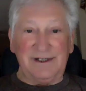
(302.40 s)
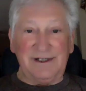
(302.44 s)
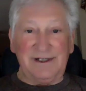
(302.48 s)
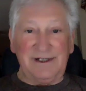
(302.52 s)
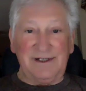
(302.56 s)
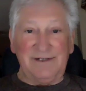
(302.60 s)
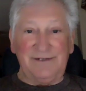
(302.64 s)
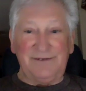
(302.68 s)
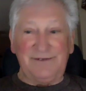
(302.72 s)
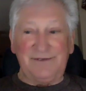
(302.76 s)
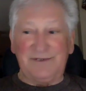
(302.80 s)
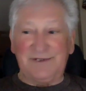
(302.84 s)

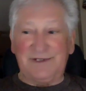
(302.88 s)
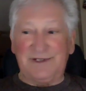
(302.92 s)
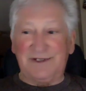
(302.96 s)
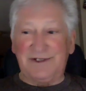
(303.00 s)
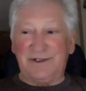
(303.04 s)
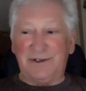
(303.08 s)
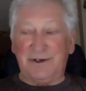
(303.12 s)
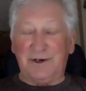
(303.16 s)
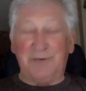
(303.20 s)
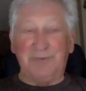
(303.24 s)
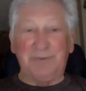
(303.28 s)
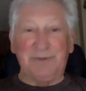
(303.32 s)
of
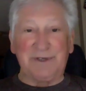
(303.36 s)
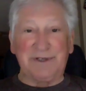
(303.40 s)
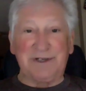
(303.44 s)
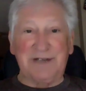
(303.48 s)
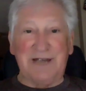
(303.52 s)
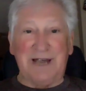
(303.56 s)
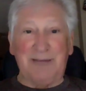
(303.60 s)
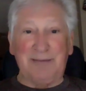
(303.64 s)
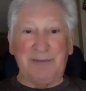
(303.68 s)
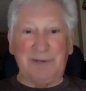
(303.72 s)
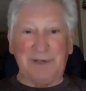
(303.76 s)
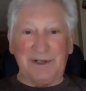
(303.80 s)
corporate
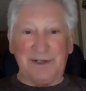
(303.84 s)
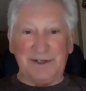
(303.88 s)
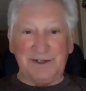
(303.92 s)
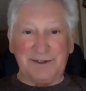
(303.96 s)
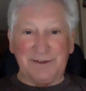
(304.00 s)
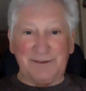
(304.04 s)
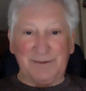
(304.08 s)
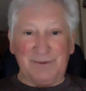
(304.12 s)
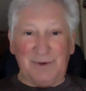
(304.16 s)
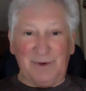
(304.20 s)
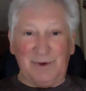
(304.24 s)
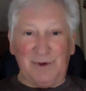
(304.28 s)

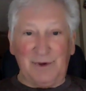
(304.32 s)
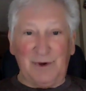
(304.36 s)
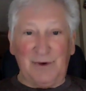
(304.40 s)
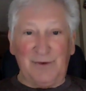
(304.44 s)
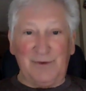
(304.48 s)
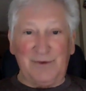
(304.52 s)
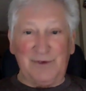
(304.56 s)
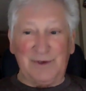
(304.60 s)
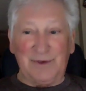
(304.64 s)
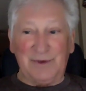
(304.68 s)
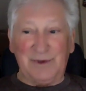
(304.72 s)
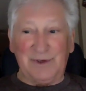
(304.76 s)
capitalism all
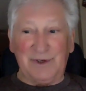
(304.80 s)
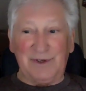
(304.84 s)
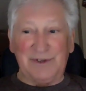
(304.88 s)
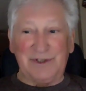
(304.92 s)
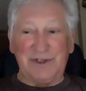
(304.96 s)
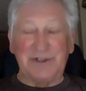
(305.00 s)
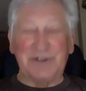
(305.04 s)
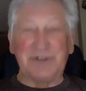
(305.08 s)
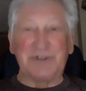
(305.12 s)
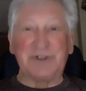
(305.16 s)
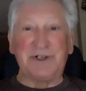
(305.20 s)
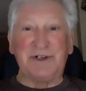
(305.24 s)
over the world
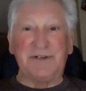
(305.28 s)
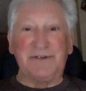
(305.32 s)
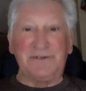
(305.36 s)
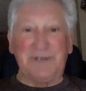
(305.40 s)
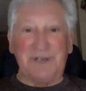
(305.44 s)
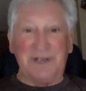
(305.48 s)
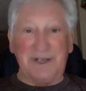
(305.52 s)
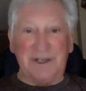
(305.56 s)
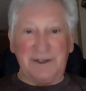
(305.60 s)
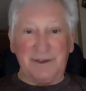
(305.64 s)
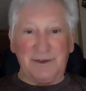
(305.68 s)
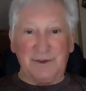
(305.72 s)
and
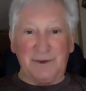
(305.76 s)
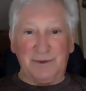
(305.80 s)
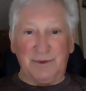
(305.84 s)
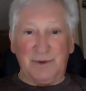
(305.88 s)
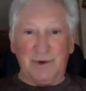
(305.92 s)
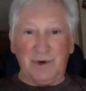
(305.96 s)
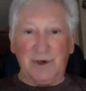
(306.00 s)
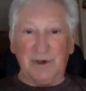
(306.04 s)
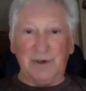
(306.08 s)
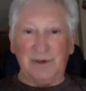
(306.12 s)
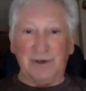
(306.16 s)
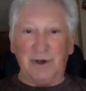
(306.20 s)
shifting into a
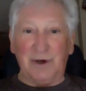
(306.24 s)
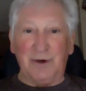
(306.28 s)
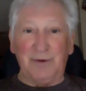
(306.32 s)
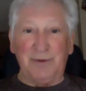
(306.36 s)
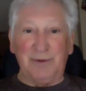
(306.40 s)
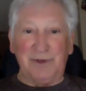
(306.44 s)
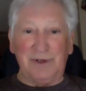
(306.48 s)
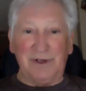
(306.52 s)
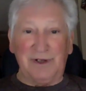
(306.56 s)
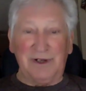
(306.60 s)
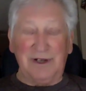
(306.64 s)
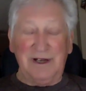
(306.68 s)
more
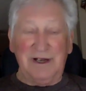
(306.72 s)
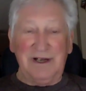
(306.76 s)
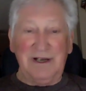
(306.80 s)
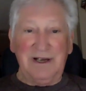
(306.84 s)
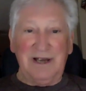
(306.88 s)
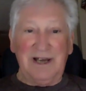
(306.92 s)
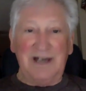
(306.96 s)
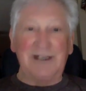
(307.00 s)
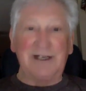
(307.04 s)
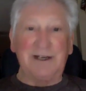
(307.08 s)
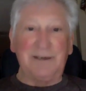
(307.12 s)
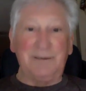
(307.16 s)
global
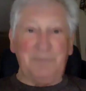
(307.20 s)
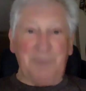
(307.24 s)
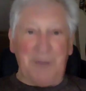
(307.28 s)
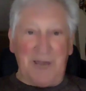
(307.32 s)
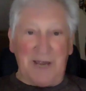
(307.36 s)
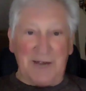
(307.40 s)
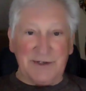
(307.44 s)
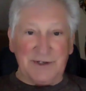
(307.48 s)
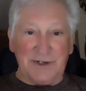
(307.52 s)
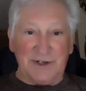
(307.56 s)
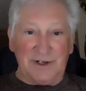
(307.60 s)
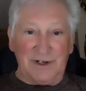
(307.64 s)
and
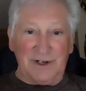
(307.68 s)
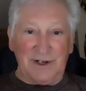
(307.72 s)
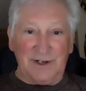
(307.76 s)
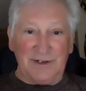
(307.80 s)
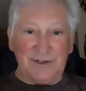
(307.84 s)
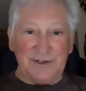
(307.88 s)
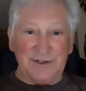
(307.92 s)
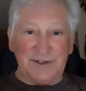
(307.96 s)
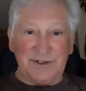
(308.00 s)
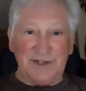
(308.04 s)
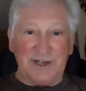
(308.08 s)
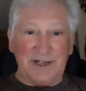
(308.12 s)
compassionate
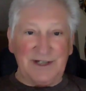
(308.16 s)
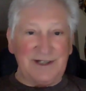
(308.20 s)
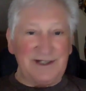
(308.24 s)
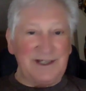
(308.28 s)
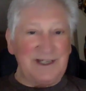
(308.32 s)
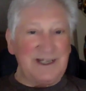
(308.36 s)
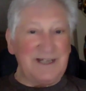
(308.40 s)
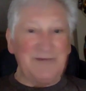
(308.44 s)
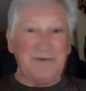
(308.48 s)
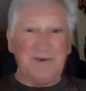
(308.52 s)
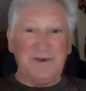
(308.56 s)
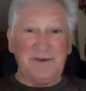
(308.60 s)
understanding,
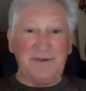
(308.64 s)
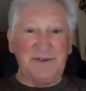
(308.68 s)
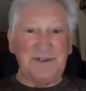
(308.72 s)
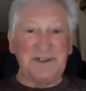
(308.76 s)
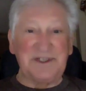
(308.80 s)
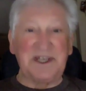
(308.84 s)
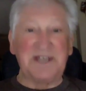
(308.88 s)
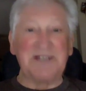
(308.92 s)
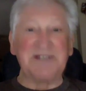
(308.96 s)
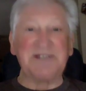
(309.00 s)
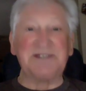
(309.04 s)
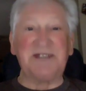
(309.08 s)
even if it
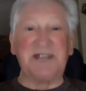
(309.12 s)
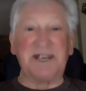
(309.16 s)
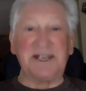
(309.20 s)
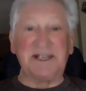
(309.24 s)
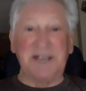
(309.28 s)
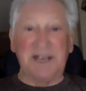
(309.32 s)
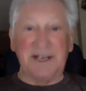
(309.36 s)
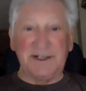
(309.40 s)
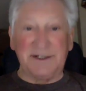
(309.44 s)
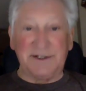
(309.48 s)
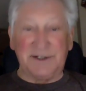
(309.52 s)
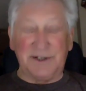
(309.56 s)
takes
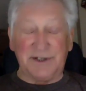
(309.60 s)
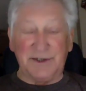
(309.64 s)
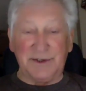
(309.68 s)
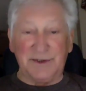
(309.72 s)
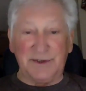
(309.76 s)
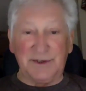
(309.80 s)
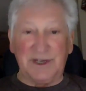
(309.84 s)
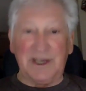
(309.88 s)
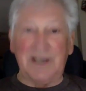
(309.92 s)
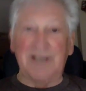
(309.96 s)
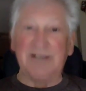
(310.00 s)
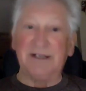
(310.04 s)
decades to
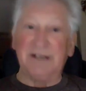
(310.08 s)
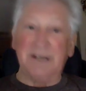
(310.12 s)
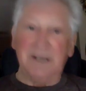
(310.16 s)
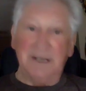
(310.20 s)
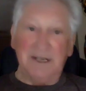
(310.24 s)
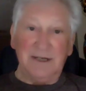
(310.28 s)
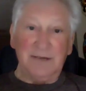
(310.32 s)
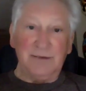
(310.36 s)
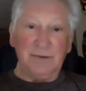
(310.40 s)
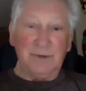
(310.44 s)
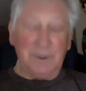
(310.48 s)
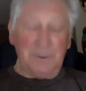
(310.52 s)
do that,
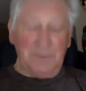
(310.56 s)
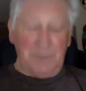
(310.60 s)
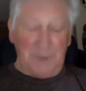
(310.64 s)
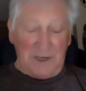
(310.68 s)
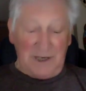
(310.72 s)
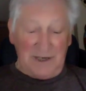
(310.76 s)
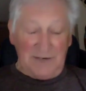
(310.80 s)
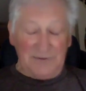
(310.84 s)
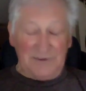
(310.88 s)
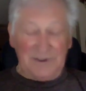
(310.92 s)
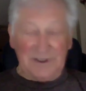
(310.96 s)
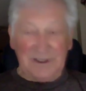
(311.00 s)
we're
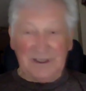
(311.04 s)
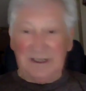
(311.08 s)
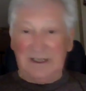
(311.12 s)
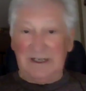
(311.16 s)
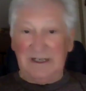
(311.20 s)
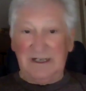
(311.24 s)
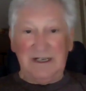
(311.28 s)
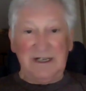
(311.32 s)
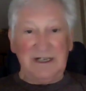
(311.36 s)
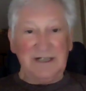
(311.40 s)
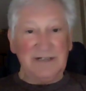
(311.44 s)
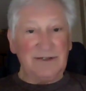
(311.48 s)
part of it.
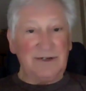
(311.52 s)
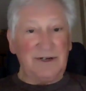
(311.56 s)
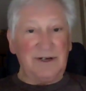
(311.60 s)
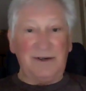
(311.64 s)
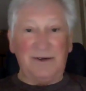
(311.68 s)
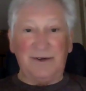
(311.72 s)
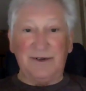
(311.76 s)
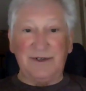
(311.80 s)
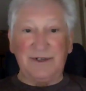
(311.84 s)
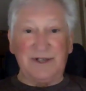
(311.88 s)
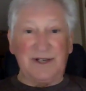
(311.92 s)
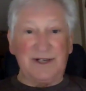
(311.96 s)
So I
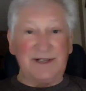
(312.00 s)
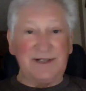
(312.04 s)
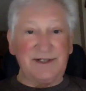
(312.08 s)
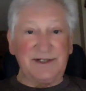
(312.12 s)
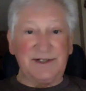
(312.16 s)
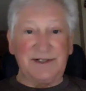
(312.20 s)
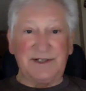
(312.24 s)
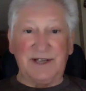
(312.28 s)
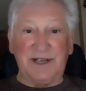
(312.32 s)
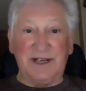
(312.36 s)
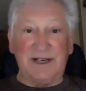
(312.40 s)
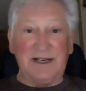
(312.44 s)
always like to
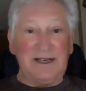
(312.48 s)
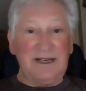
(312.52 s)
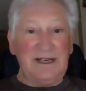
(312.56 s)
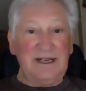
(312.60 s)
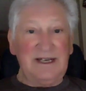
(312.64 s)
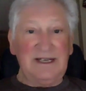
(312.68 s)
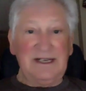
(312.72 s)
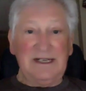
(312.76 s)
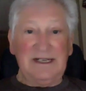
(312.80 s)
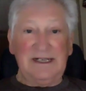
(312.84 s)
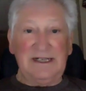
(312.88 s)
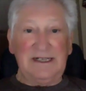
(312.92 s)
say,
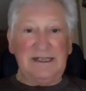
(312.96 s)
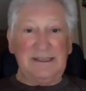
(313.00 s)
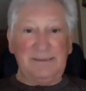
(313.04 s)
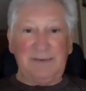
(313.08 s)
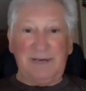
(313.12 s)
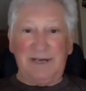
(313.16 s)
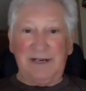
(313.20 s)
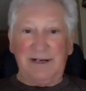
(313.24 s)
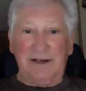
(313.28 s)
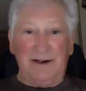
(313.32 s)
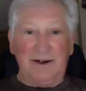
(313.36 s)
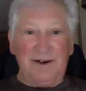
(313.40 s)
uh,
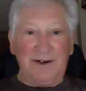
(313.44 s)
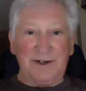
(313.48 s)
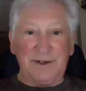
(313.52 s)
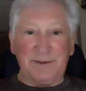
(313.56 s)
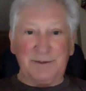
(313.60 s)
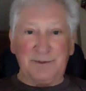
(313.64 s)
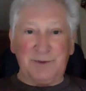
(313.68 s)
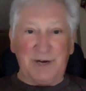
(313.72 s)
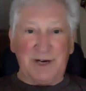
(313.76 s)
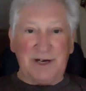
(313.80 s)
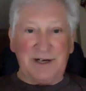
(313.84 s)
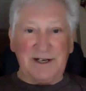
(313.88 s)
my heart is
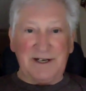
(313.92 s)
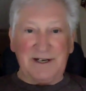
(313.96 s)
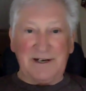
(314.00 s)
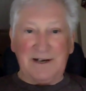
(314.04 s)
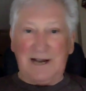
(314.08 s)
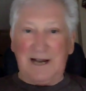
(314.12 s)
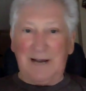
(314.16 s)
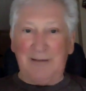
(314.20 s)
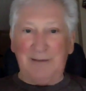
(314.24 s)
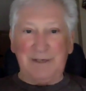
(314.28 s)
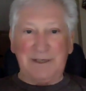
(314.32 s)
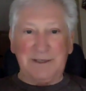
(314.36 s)
breaking.
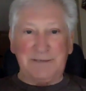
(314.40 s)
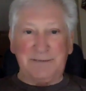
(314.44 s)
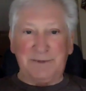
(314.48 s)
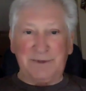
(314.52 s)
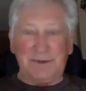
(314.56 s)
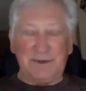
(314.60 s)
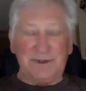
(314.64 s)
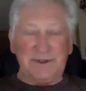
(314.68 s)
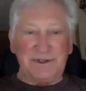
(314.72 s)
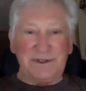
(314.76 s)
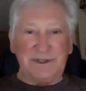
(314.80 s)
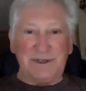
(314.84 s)
I'm
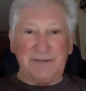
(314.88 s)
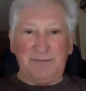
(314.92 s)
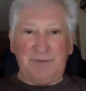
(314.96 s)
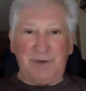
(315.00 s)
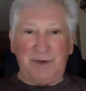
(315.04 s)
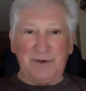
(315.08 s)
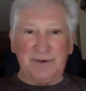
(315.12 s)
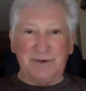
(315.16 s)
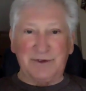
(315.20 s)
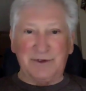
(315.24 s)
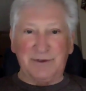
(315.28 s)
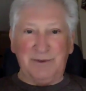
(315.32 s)
experiencing
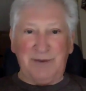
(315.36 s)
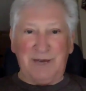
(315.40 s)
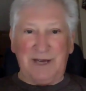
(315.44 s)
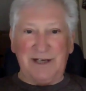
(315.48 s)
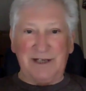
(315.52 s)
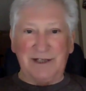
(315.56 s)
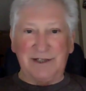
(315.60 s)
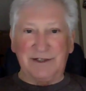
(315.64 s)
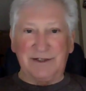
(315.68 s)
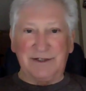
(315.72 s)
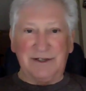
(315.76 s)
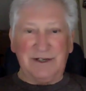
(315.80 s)

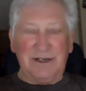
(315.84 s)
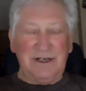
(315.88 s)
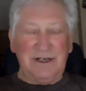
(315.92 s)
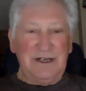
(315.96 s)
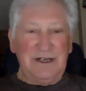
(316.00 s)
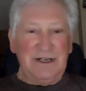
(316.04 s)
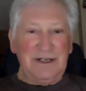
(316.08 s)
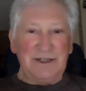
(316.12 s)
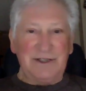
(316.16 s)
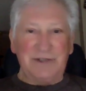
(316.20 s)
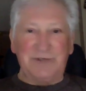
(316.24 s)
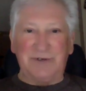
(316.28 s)
post-traumatic
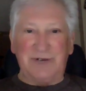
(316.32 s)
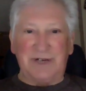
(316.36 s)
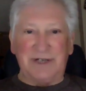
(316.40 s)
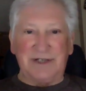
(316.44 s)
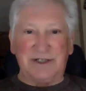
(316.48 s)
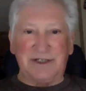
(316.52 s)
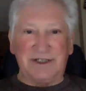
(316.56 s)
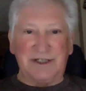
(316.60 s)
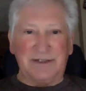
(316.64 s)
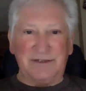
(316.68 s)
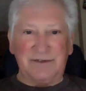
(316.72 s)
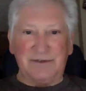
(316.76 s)
stress
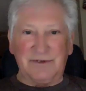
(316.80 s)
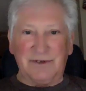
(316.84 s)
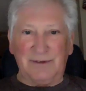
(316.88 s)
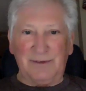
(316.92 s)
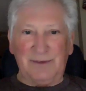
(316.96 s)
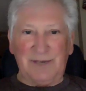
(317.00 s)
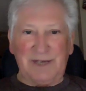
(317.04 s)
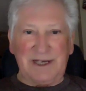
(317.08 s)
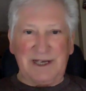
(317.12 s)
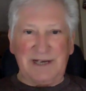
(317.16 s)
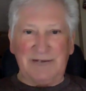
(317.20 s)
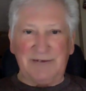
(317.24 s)
syndrome
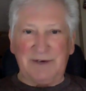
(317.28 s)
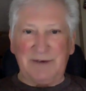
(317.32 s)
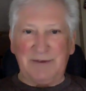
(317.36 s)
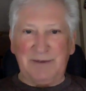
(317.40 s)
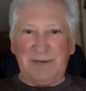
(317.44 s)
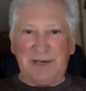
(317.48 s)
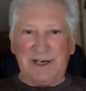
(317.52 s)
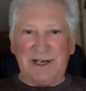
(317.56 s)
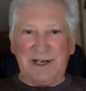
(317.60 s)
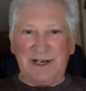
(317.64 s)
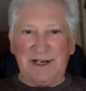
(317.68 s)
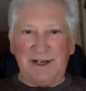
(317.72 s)
like
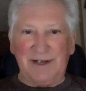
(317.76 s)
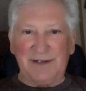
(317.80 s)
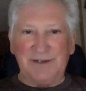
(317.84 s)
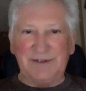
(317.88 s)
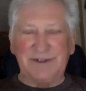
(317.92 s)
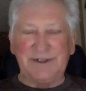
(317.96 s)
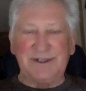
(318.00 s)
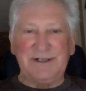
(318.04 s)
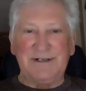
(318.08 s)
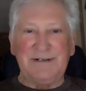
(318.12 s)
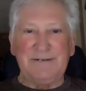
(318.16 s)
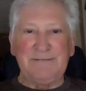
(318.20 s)
everybody
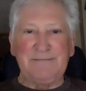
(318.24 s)
else.